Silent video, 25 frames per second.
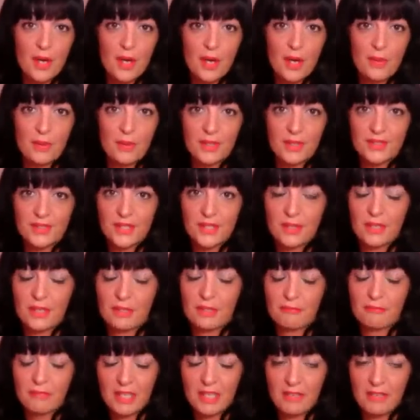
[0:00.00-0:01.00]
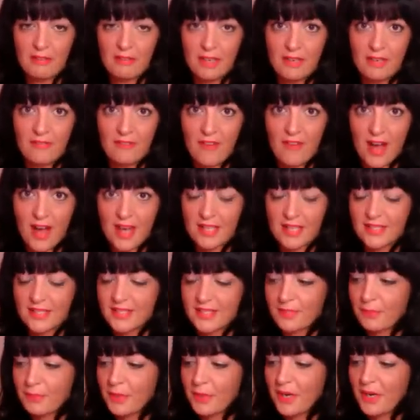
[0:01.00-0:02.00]
which sold out really
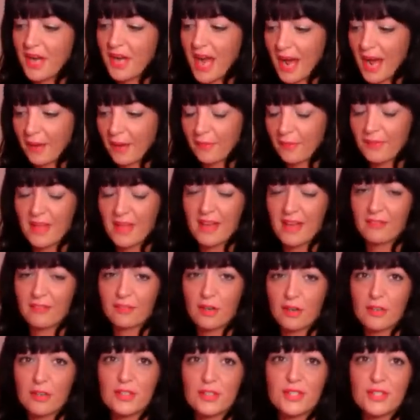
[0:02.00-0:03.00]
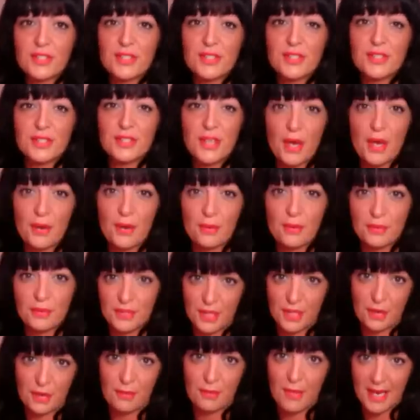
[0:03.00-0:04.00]
fast, but now they have got so
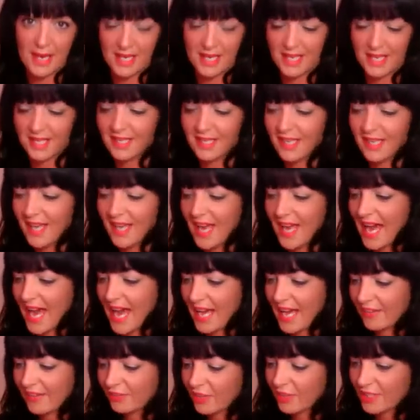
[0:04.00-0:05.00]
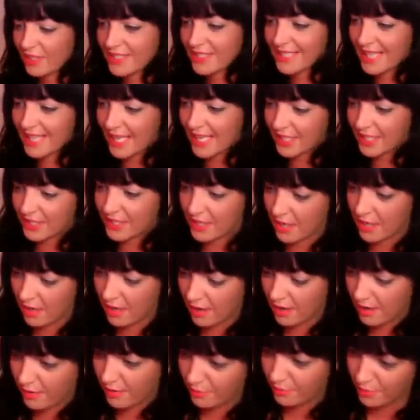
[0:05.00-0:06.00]
many, and I've got a selection
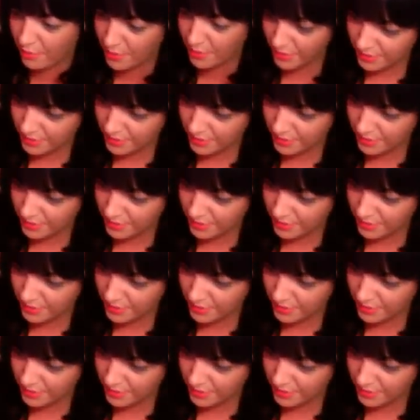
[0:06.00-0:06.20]
of 1,